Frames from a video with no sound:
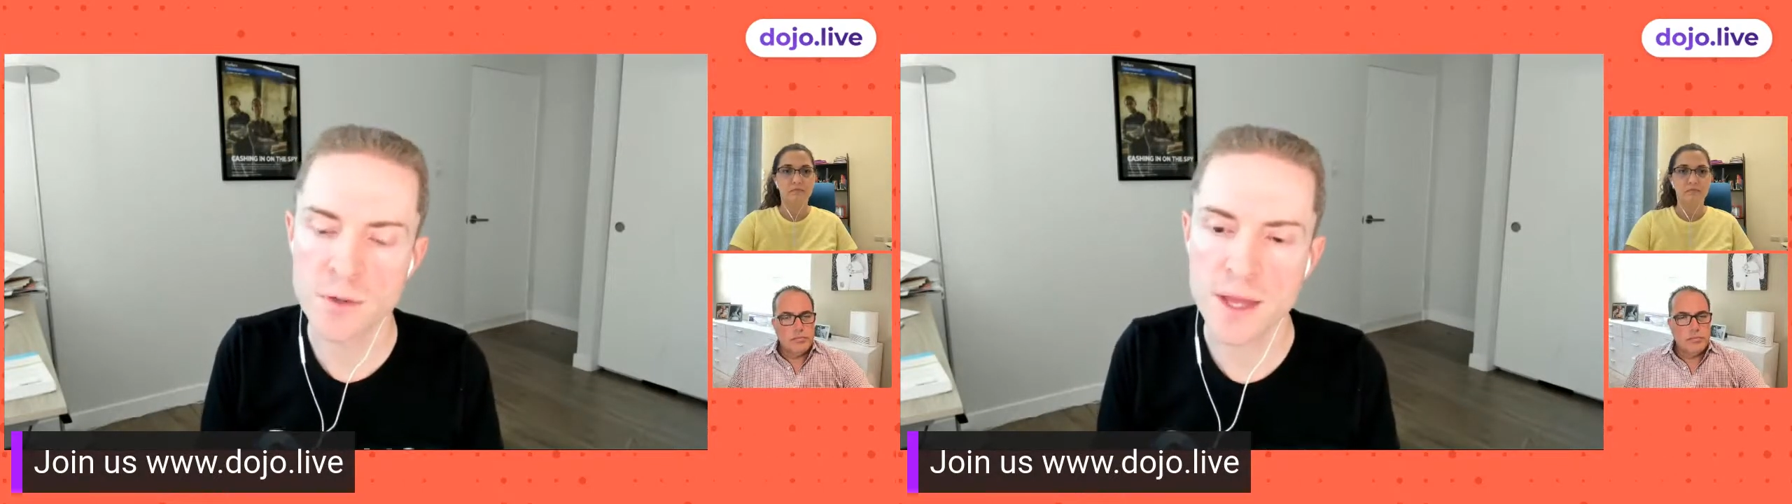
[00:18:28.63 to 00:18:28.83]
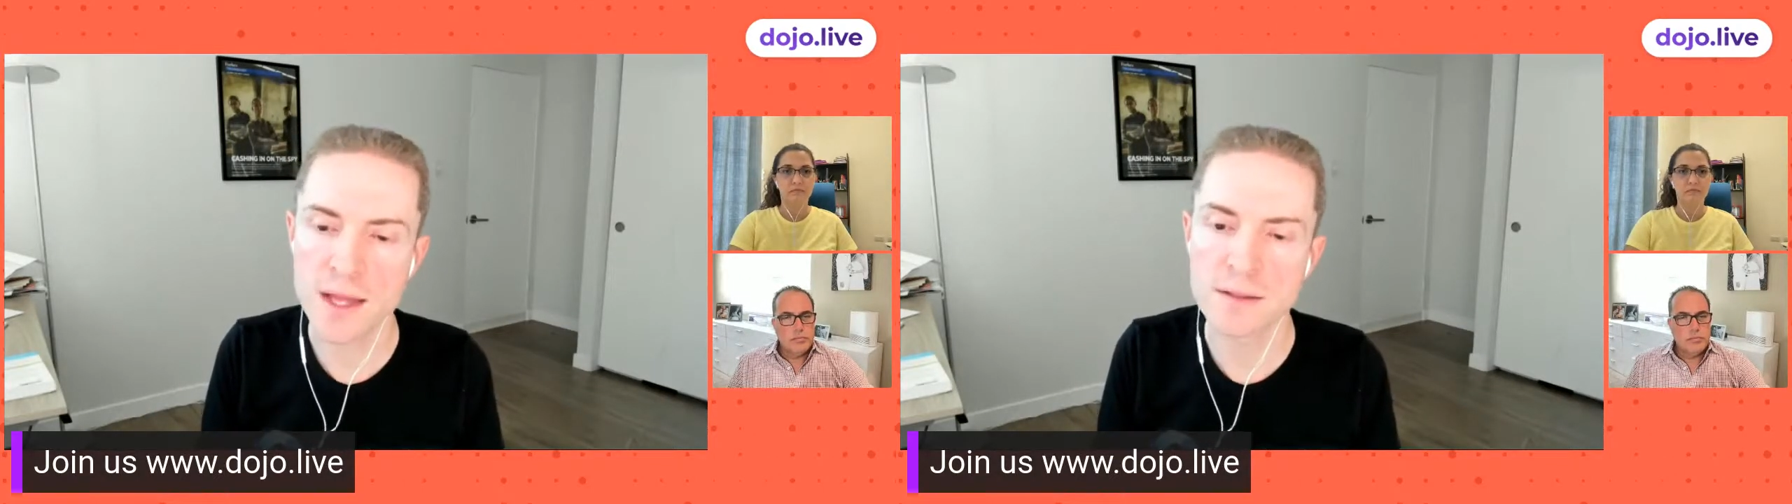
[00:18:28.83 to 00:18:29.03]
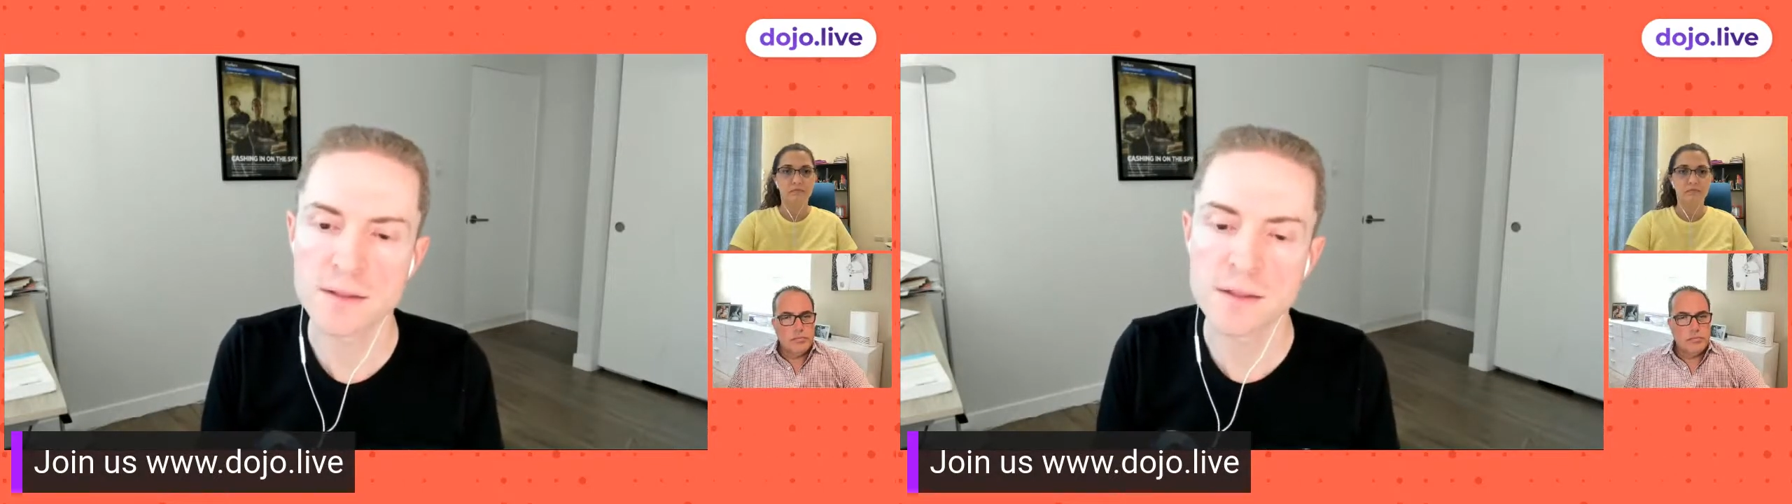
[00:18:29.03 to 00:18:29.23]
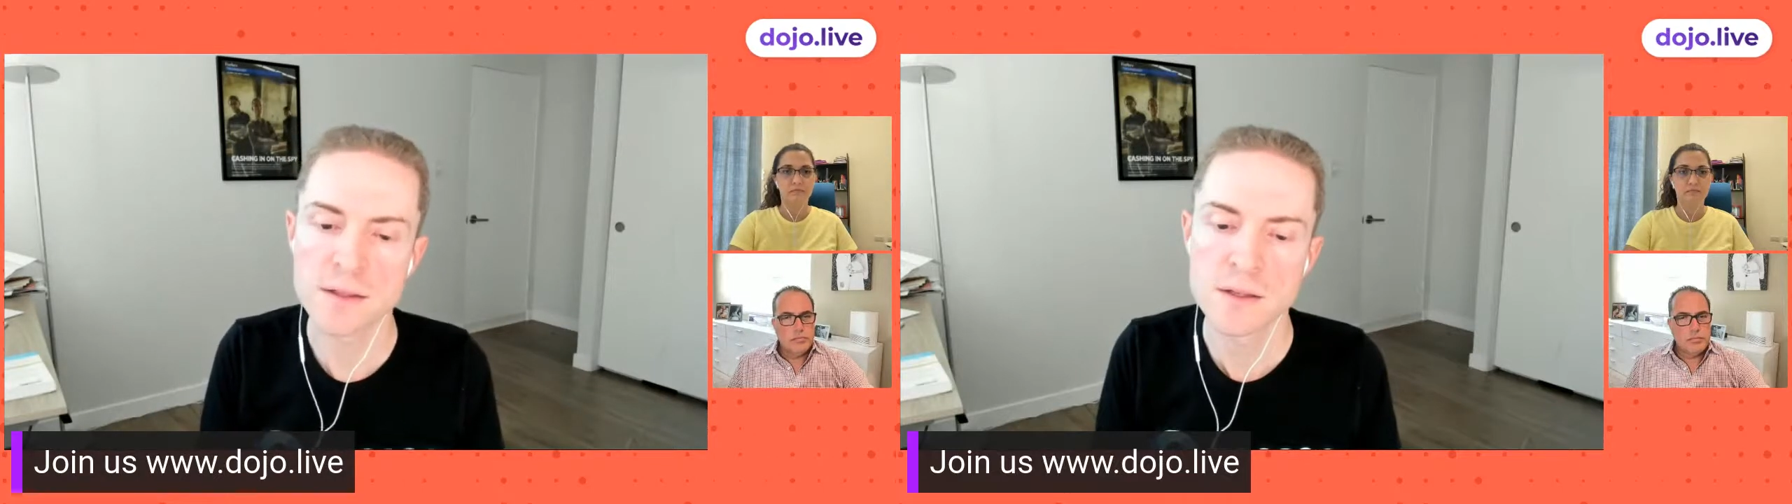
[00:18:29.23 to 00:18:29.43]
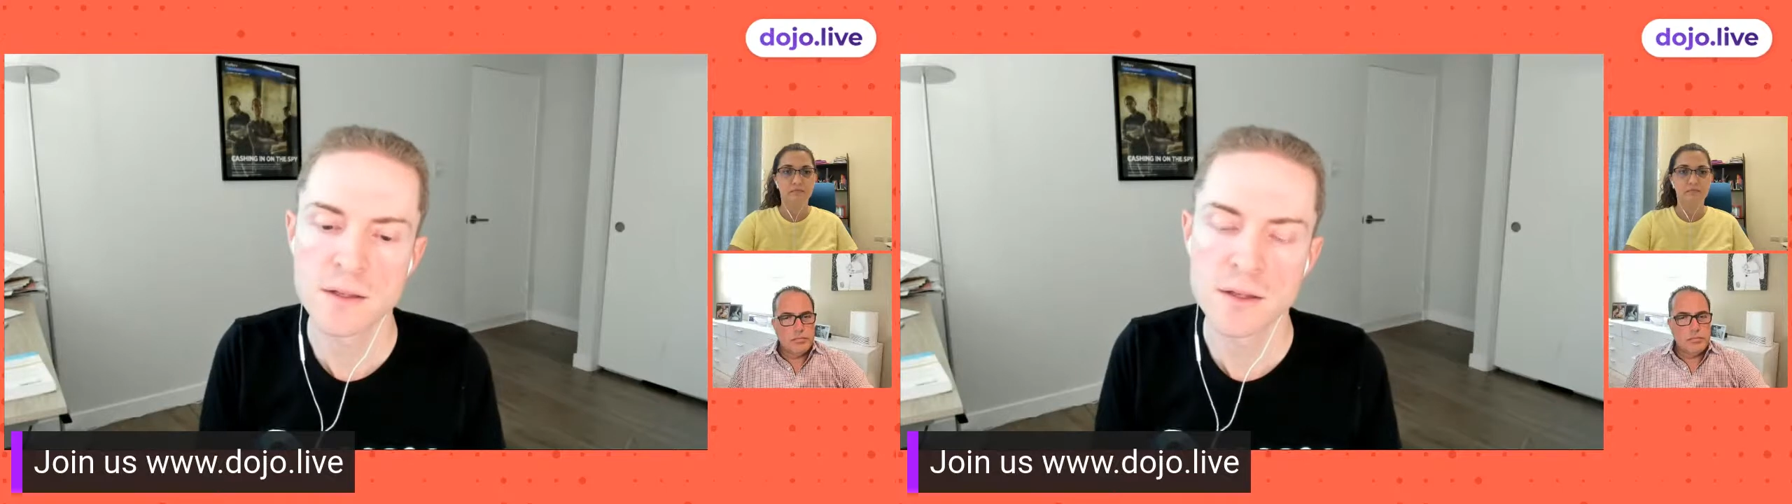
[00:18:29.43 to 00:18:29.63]
that,
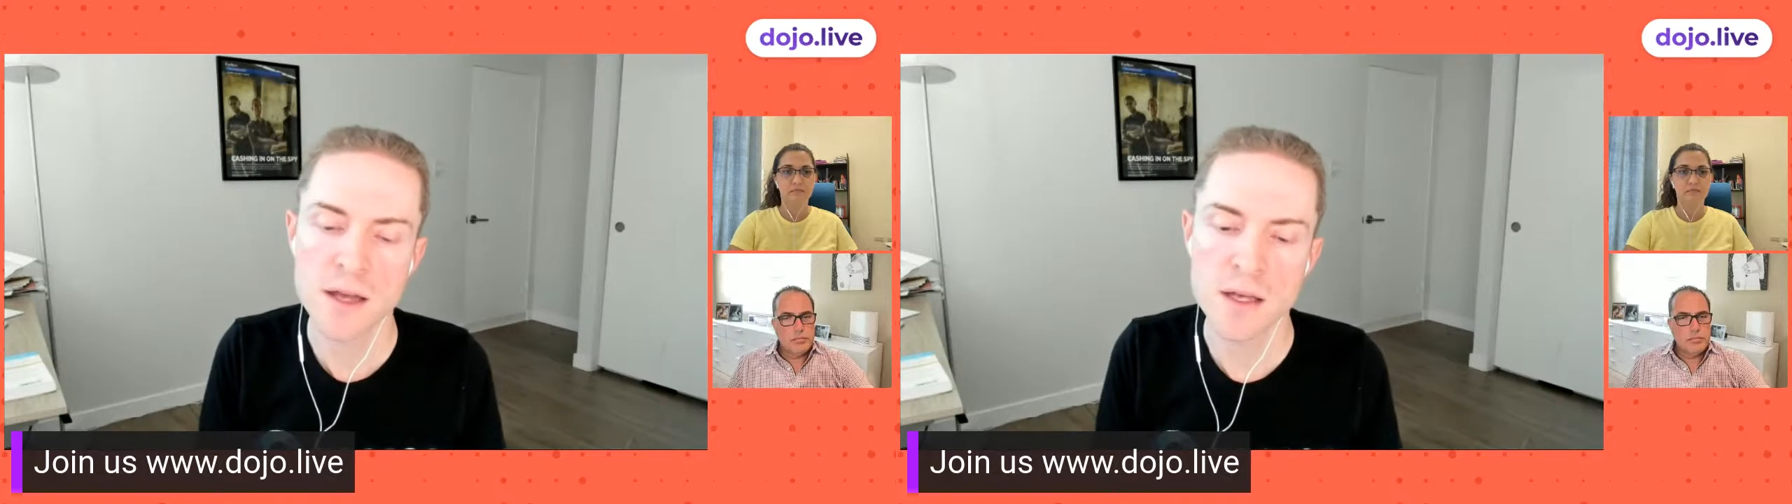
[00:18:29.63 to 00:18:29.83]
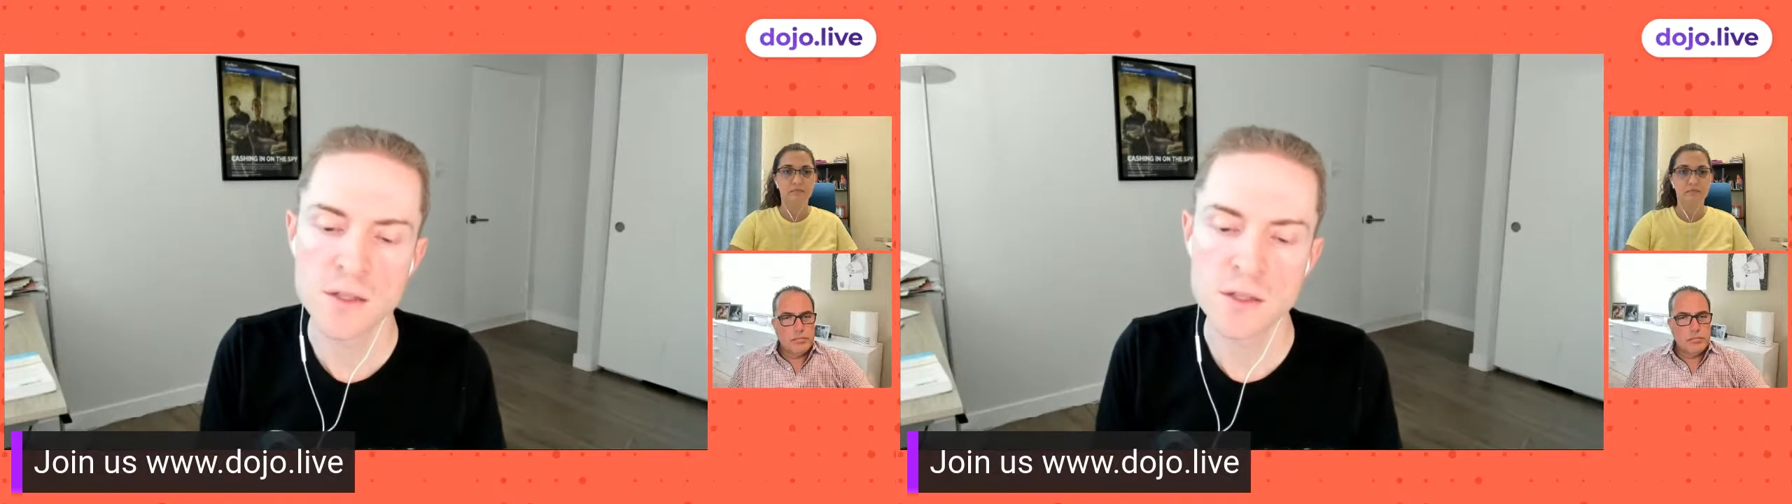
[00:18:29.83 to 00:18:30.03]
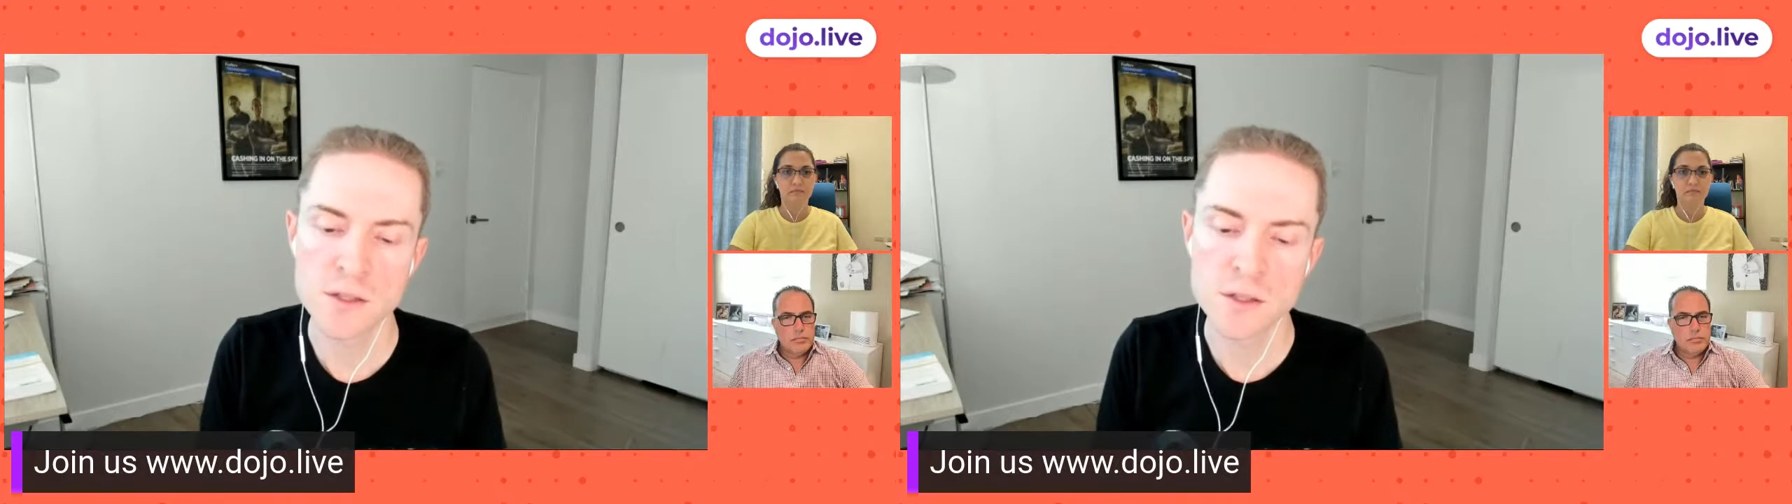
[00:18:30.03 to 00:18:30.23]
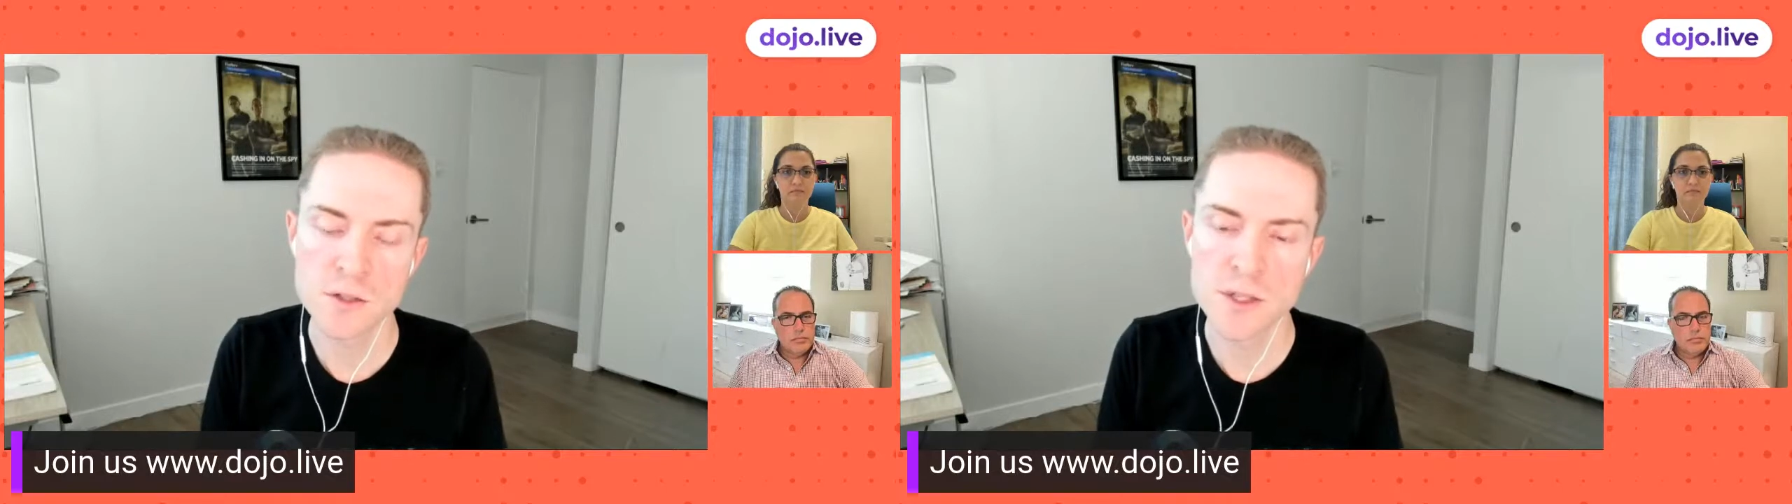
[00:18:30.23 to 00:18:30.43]
you